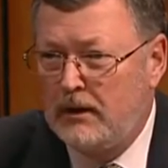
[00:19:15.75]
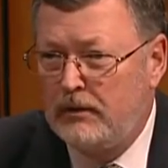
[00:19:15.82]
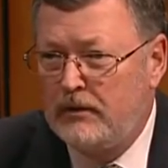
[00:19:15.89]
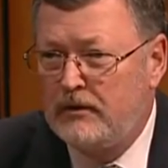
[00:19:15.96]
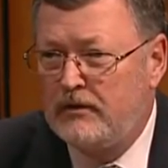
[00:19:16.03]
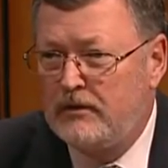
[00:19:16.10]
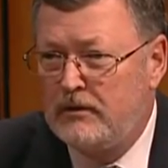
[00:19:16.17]

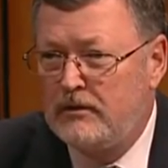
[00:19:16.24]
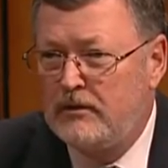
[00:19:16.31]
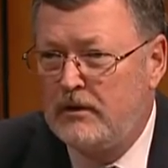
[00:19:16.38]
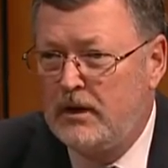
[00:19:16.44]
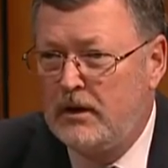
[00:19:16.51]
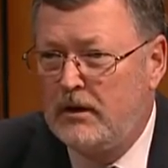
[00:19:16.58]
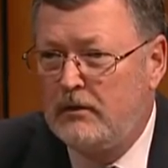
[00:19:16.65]
This is
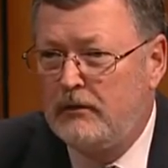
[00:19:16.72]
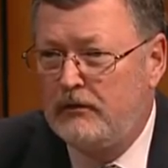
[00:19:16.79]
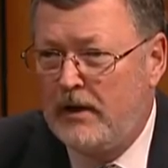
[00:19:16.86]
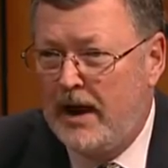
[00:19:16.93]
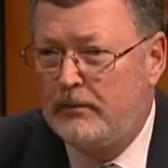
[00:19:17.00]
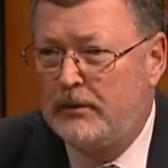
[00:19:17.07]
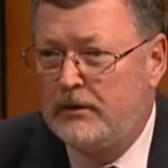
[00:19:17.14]

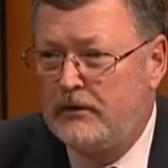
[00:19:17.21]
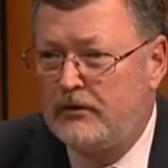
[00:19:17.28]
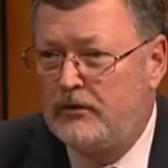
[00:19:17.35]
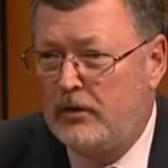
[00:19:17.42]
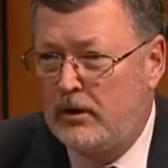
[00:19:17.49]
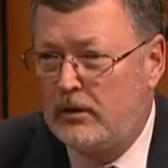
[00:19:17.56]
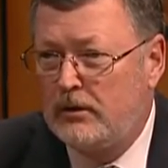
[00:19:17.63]
families
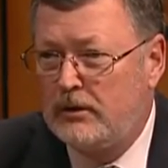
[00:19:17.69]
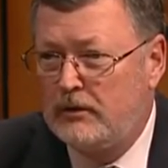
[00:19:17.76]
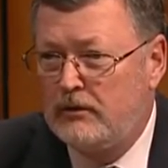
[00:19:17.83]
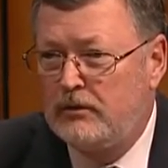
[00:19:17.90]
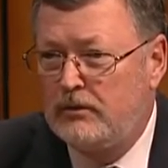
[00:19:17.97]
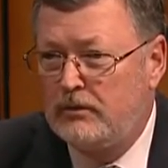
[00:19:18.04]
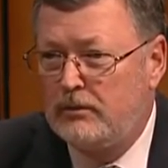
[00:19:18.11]
struggling
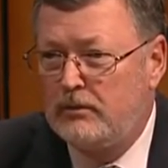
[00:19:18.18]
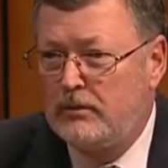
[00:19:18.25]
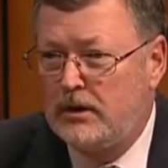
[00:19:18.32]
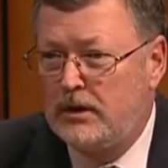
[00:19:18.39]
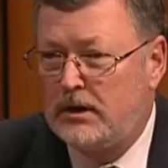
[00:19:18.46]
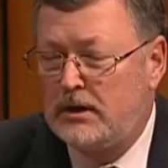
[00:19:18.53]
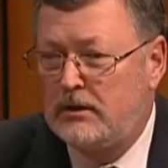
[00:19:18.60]
to
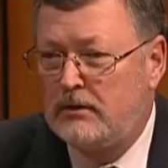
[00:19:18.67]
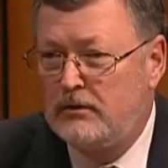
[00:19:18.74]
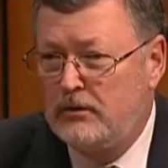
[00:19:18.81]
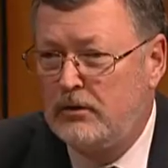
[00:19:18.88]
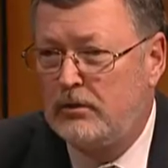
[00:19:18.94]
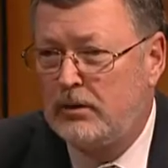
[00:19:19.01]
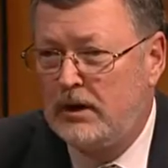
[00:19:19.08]

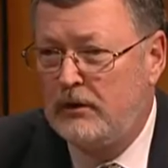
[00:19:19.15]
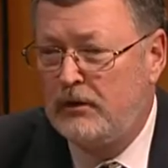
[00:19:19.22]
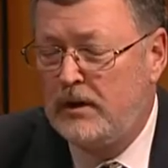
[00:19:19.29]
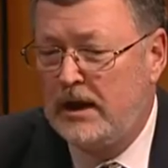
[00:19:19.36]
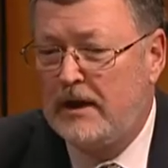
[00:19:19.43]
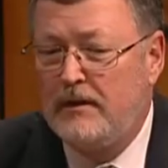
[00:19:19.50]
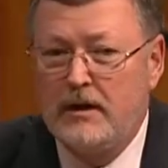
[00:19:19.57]
do the right
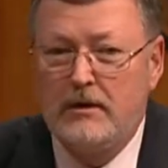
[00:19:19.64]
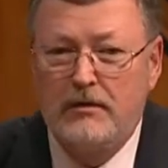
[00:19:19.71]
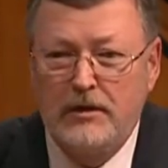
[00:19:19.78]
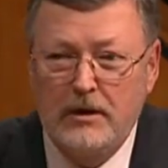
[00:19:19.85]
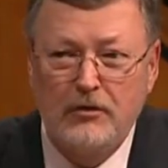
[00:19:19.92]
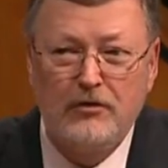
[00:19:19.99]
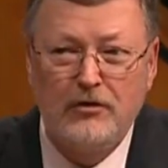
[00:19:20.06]
thing, and
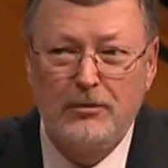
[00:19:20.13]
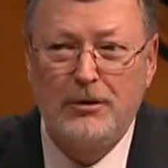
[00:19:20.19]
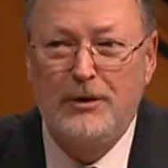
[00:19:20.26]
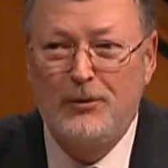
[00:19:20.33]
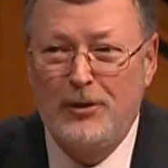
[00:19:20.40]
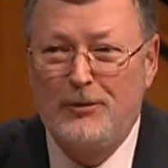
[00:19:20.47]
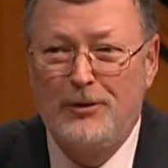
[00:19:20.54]
they're
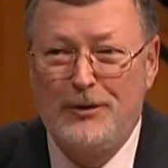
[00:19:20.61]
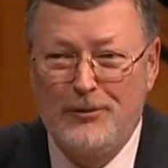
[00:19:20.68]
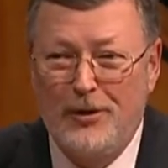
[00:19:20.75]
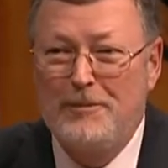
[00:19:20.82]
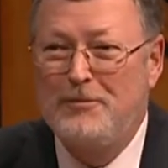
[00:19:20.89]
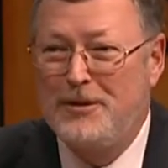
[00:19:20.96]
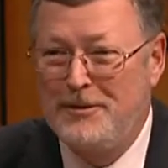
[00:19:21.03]
doing what we
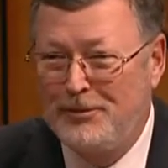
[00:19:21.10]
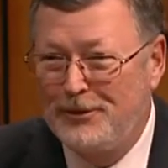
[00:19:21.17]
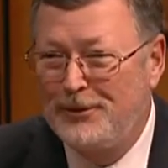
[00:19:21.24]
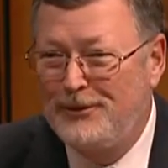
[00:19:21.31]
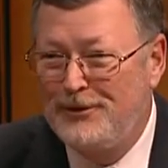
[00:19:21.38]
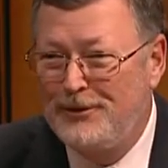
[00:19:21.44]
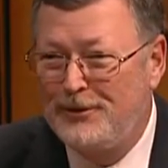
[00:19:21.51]
want people
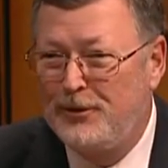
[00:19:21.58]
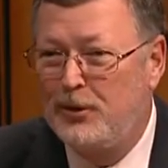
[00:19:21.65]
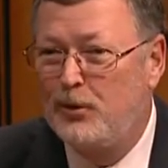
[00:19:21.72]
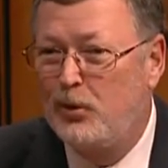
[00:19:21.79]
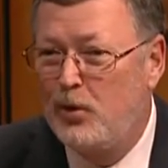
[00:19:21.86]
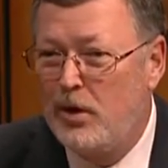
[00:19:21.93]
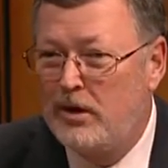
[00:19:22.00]
to do. They're
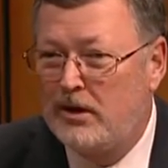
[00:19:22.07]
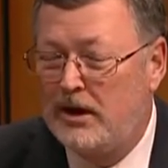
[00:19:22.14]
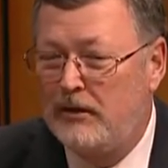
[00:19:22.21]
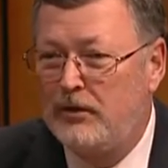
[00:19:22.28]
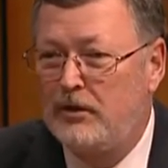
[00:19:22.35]
working.